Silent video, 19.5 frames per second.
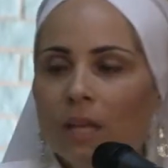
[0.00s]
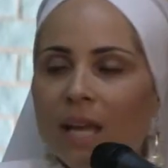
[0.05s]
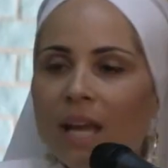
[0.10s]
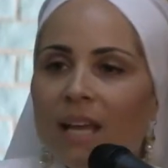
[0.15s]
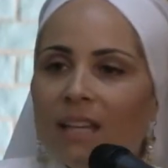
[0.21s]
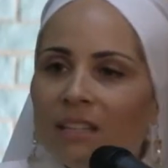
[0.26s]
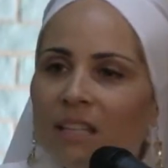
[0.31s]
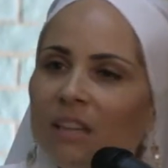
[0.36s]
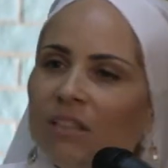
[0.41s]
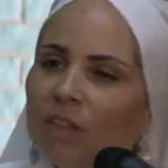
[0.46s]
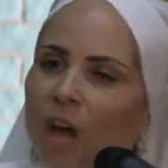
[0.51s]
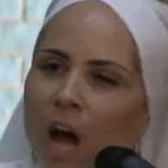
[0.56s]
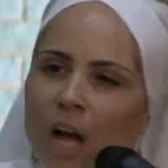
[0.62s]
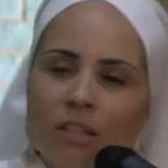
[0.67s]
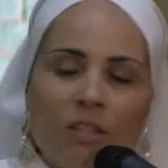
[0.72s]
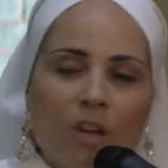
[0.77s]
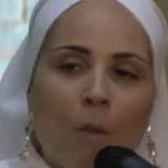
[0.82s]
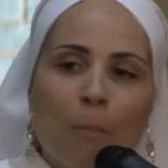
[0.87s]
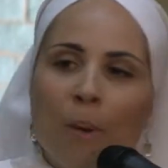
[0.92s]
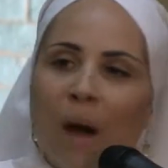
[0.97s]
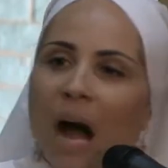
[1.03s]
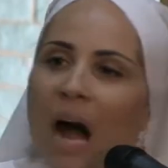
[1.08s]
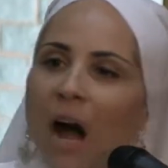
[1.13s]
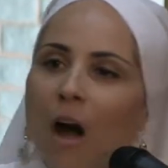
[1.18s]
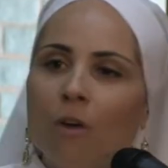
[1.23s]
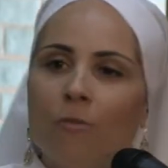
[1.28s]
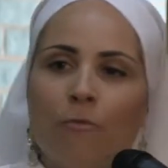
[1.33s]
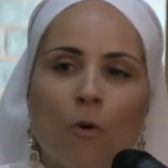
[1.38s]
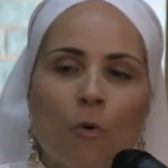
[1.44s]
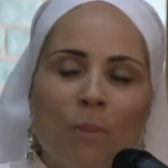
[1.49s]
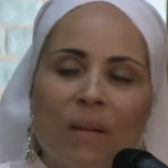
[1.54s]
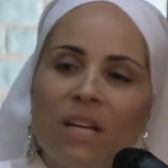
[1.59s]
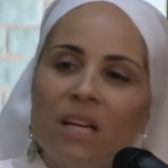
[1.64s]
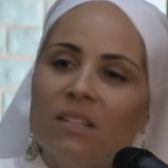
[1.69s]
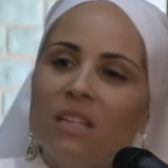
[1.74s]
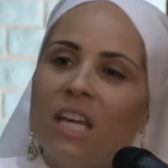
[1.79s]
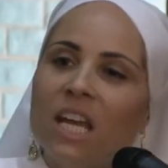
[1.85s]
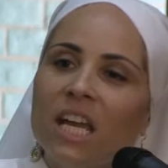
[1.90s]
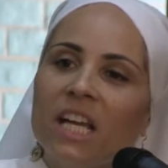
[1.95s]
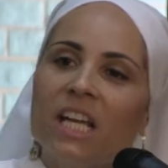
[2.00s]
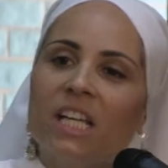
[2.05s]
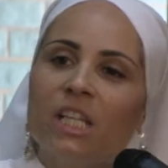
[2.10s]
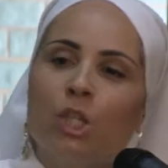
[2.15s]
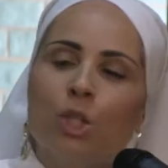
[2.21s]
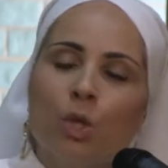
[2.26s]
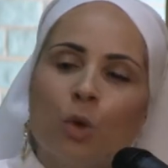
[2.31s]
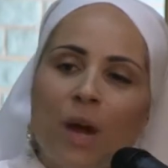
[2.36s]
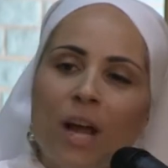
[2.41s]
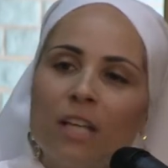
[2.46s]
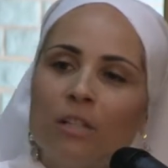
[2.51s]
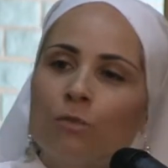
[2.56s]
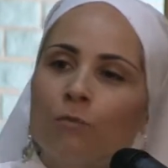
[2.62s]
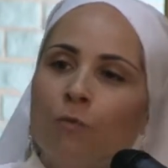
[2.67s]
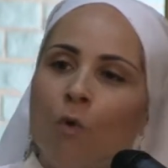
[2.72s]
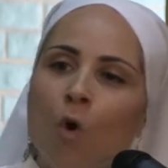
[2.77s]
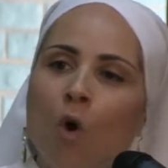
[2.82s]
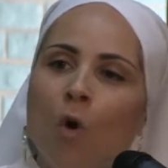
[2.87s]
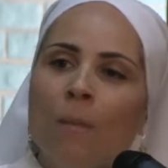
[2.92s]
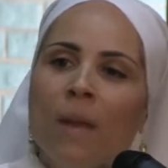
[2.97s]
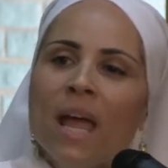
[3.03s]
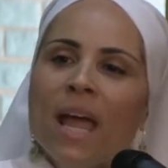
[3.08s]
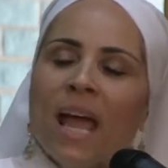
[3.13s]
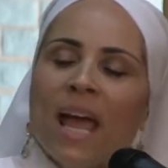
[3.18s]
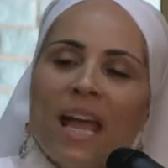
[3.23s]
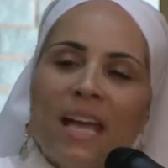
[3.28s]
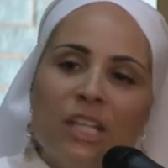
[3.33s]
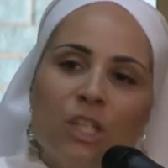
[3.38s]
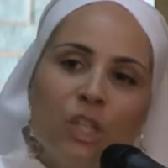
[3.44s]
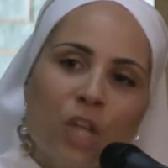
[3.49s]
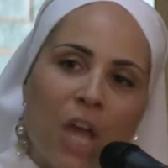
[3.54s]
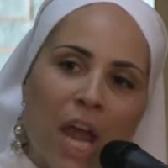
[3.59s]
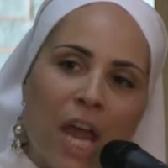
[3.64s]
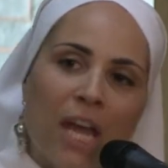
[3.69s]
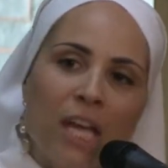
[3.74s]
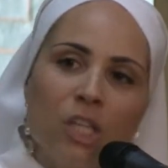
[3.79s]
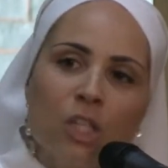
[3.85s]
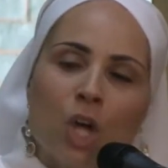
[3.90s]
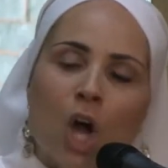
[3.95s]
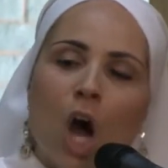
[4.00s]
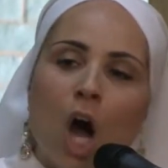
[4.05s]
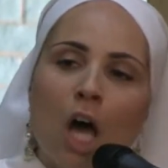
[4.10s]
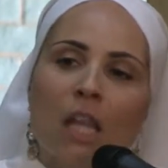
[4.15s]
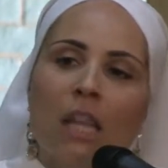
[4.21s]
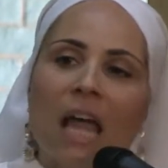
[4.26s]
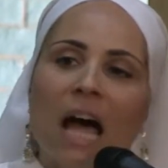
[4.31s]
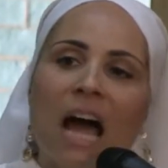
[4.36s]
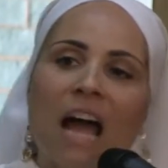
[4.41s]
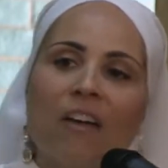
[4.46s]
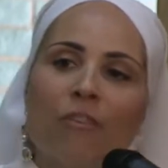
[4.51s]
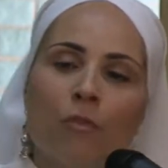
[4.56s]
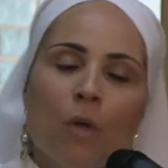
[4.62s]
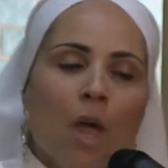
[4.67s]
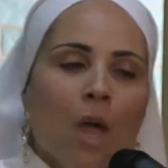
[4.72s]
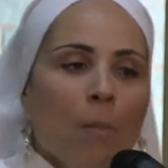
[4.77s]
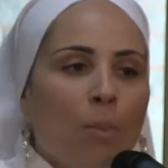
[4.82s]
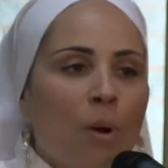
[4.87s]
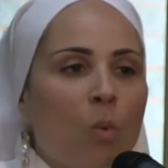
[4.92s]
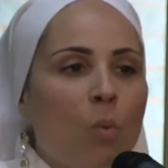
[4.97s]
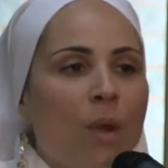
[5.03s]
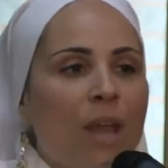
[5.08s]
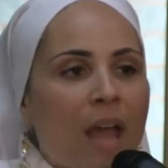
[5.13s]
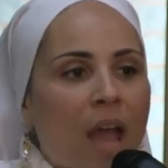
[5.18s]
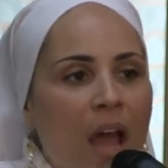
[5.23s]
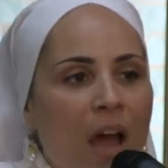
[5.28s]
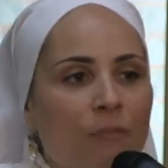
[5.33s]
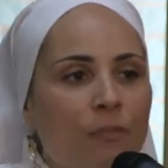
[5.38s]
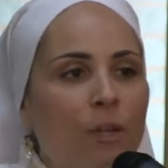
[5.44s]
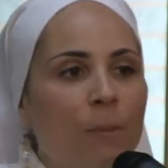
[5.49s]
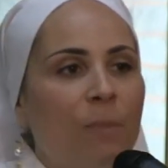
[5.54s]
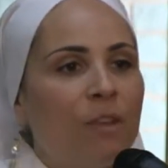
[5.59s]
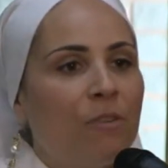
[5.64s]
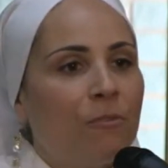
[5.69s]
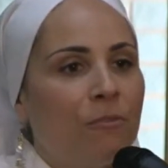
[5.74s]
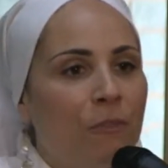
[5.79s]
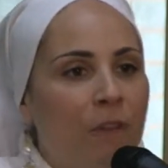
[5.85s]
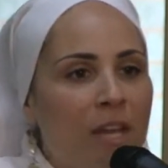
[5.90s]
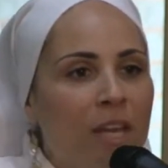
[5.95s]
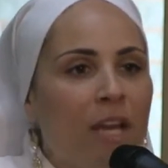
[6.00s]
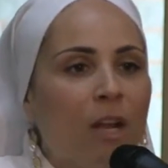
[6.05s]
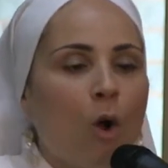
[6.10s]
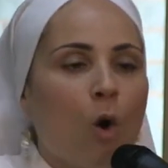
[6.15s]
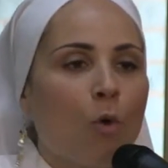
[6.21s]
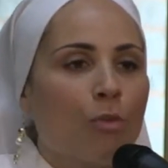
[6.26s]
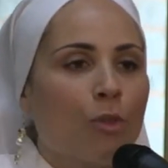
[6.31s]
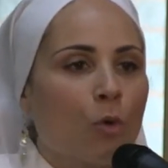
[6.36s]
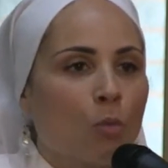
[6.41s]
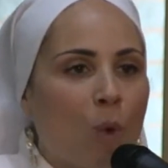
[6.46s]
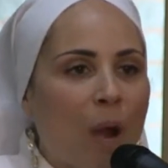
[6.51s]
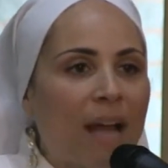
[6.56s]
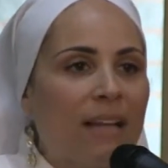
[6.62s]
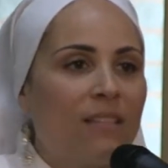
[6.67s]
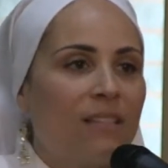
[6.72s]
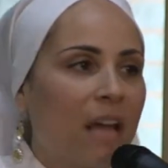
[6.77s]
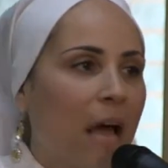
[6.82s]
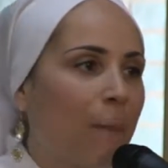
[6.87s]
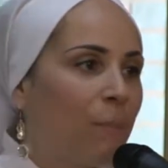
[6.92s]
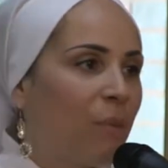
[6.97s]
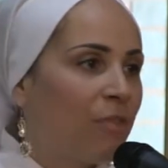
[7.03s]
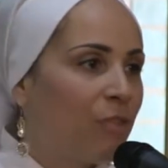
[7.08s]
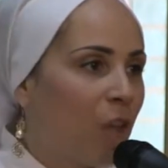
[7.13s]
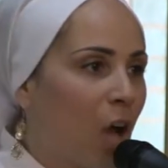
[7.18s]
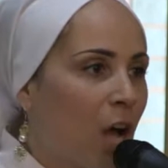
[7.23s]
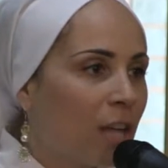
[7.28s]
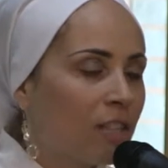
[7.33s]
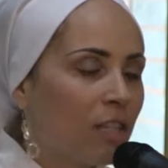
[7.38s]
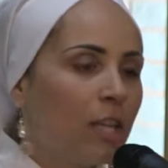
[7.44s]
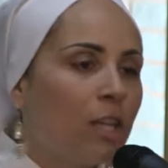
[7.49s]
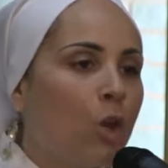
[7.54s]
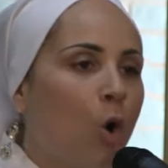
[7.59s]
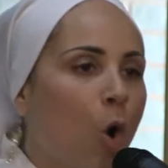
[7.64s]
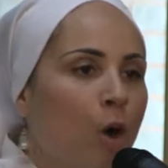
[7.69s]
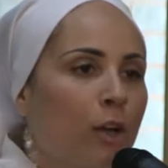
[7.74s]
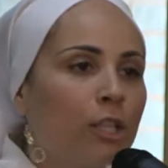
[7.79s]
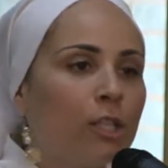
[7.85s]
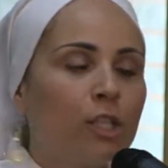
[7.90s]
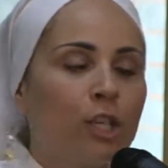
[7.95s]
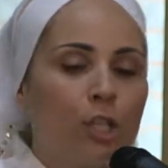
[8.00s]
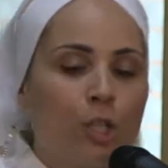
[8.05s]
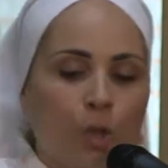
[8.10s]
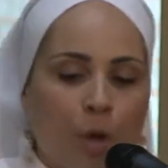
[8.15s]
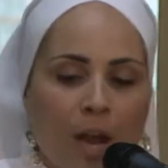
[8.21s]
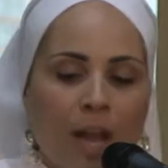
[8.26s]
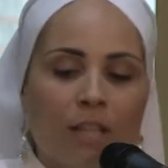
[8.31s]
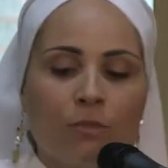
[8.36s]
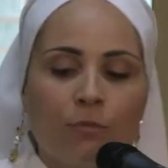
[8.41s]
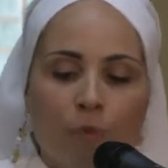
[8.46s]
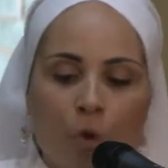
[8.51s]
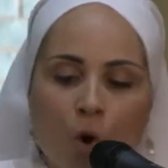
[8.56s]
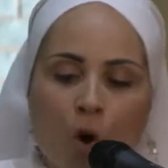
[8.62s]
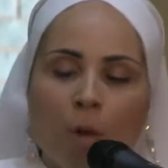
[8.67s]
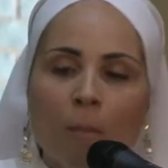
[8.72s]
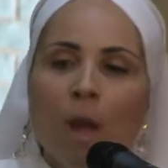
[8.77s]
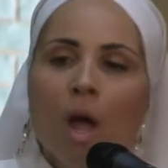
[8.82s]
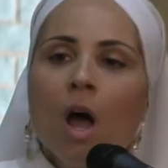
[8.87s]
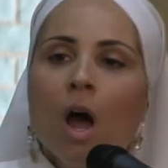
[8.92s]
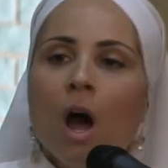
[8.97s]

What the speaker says: See, thoughts are powerful because it can transform and change our life. But we have to be feeding on the right type of thoughts in order to transform